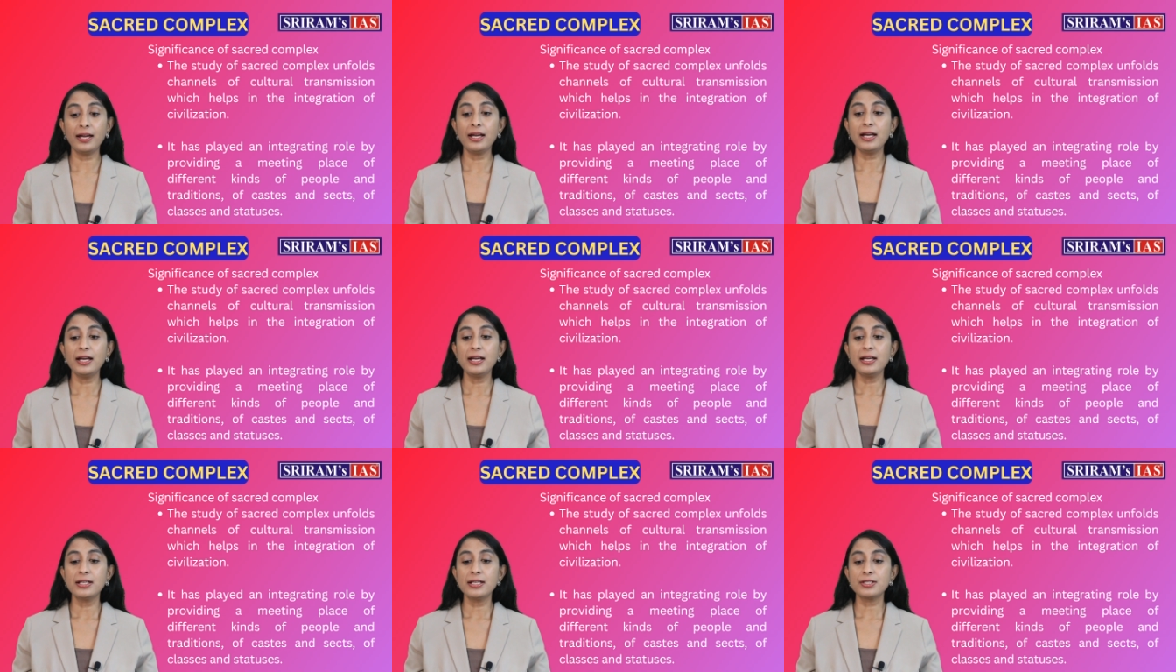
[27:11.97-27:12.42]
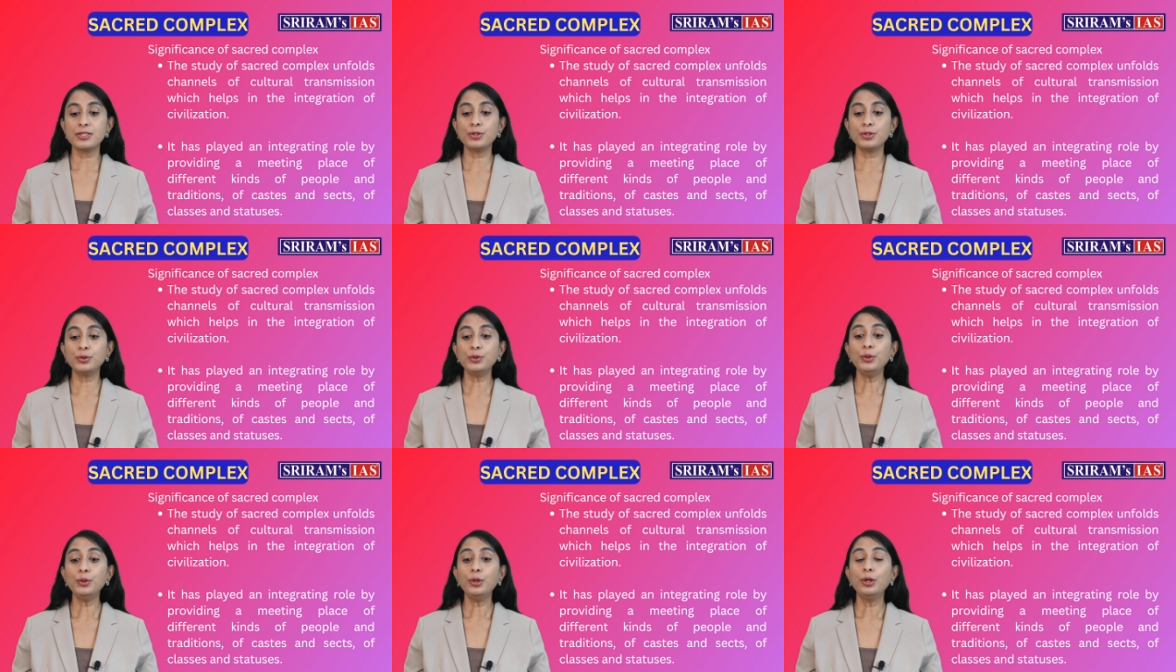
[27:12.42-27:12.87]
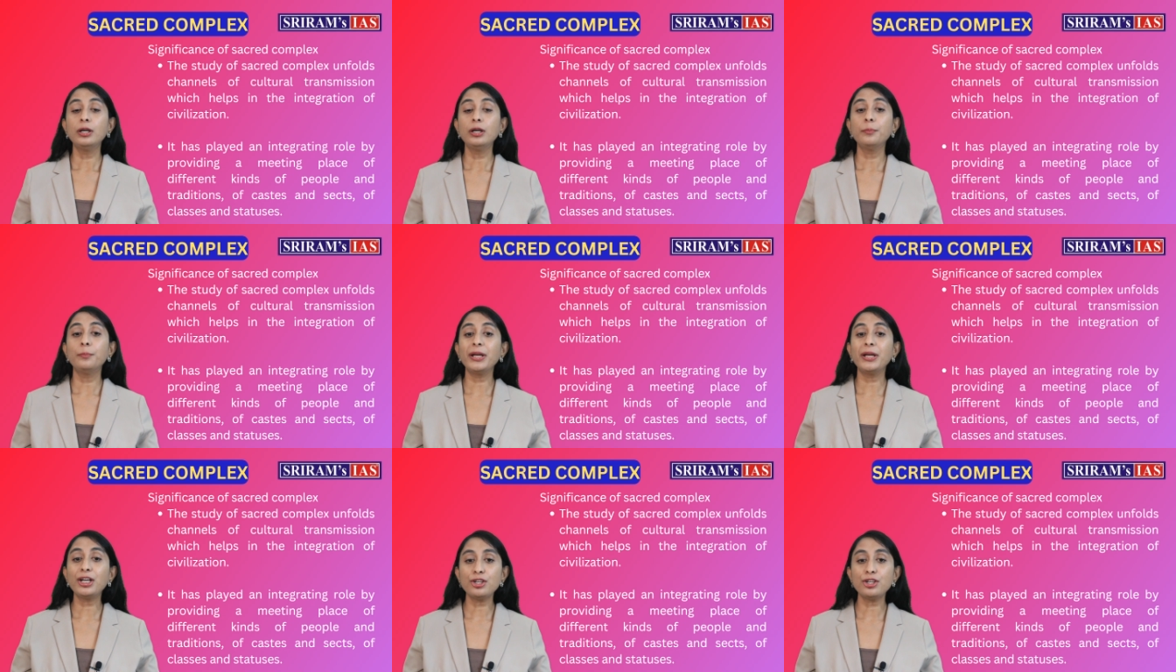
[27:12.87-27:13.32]
So
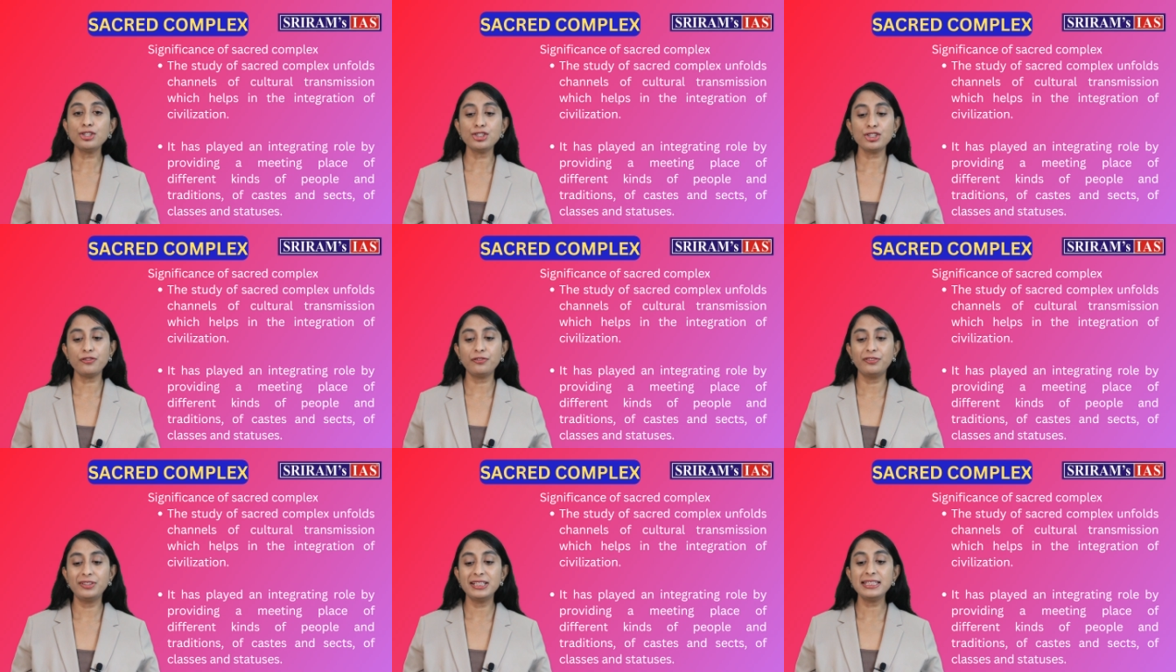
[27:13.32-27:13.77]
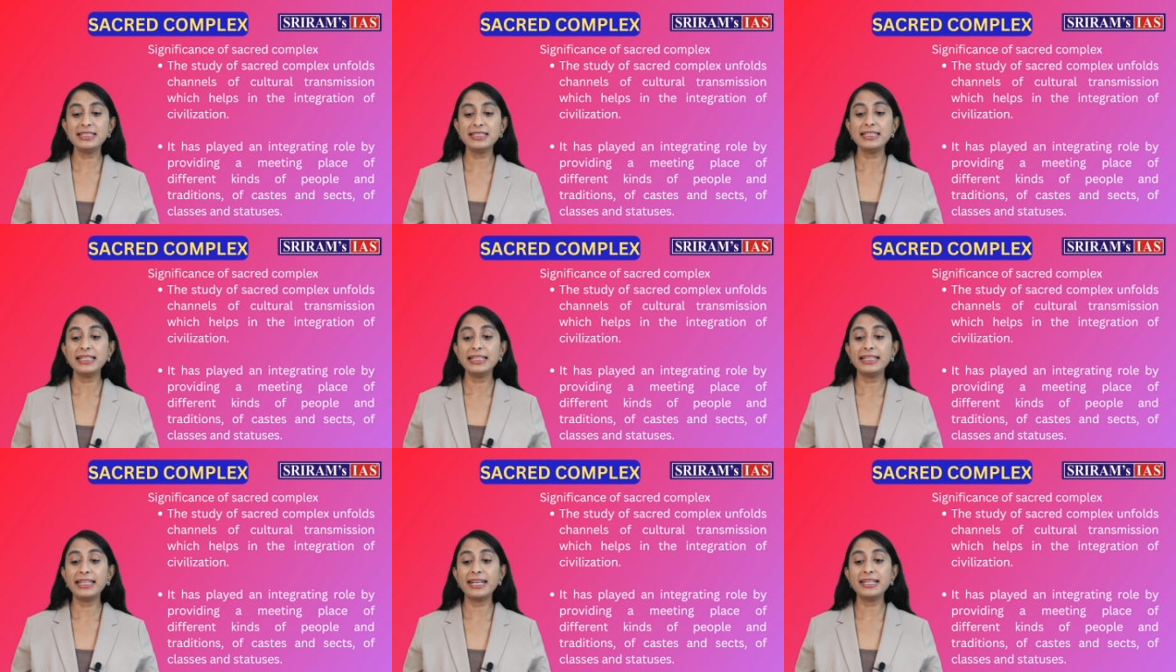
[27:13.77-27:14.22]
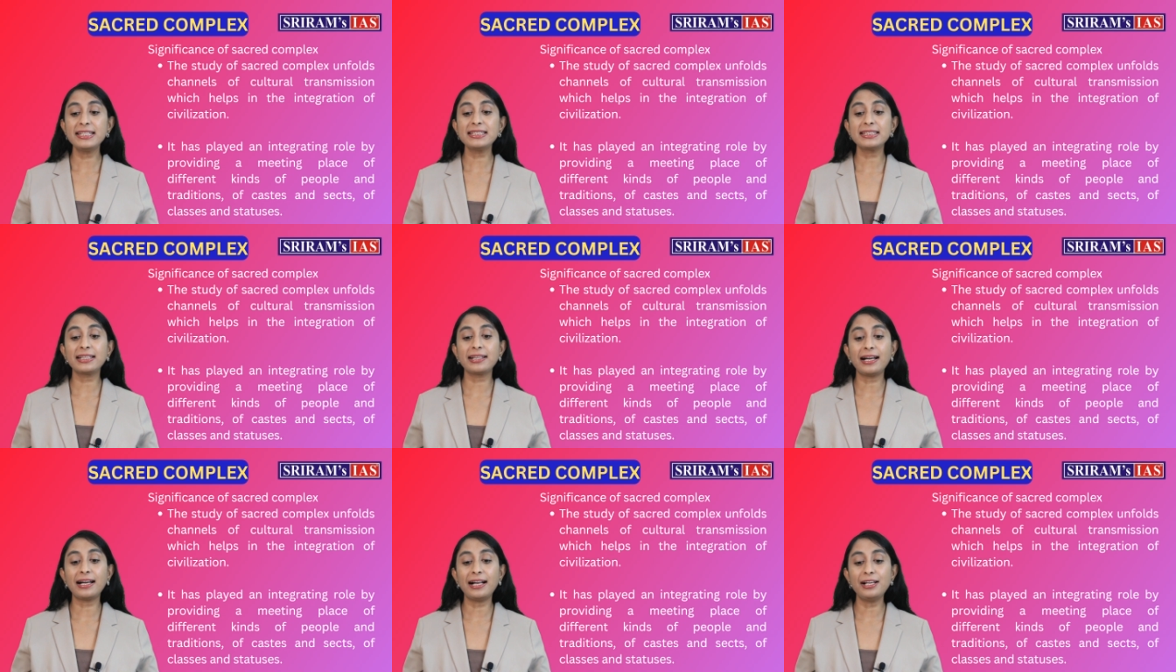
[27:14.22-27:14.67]
because of this, there is
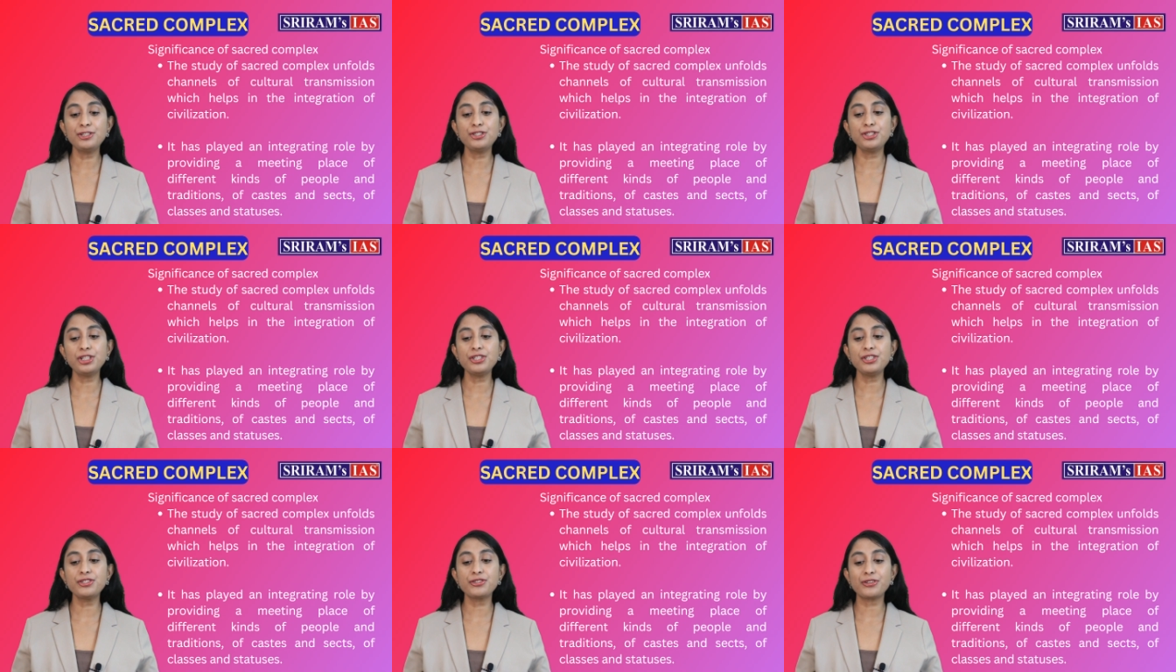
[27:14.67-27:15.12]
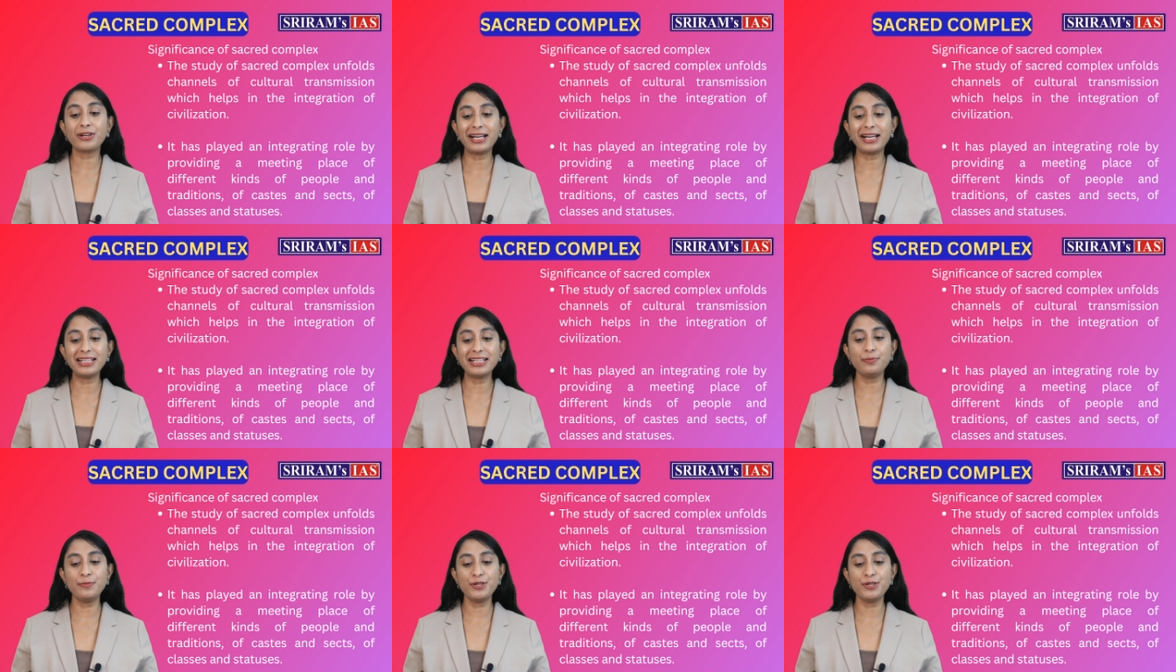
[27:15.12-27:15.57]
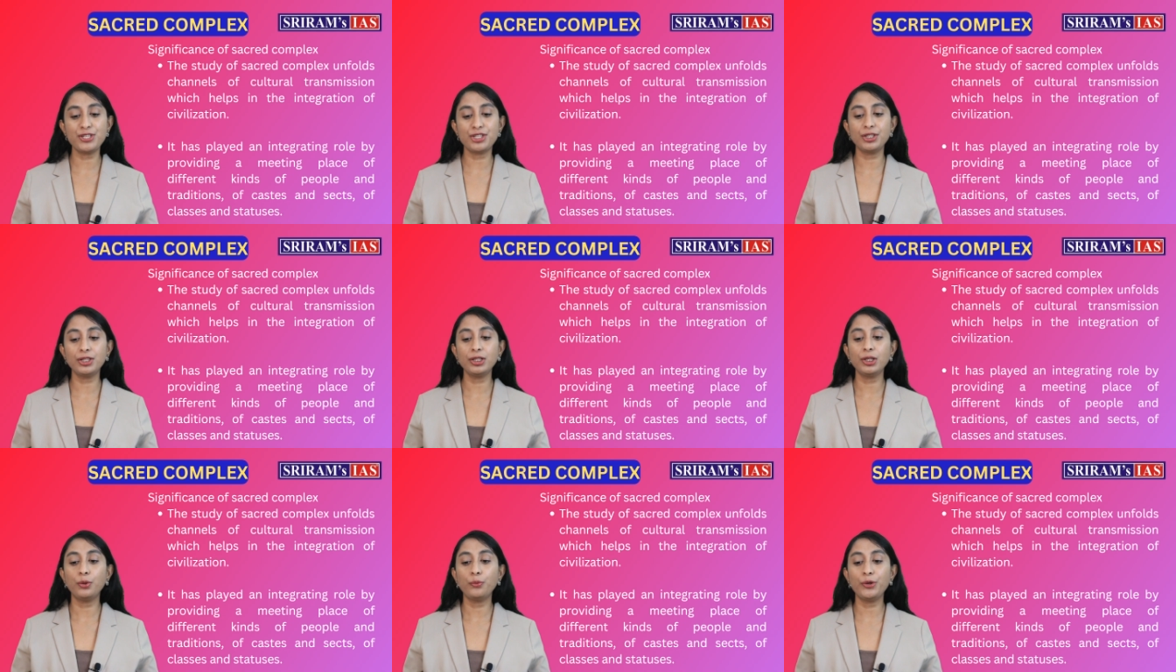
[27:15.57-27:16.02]
cultural transmission
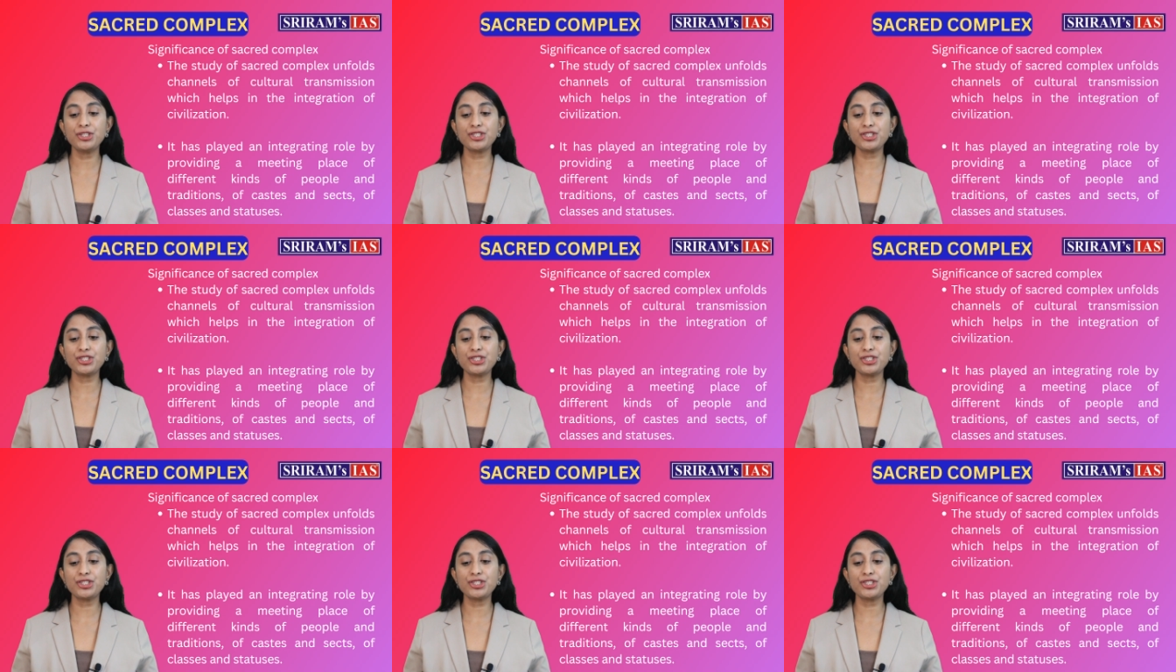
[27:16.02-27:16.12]
which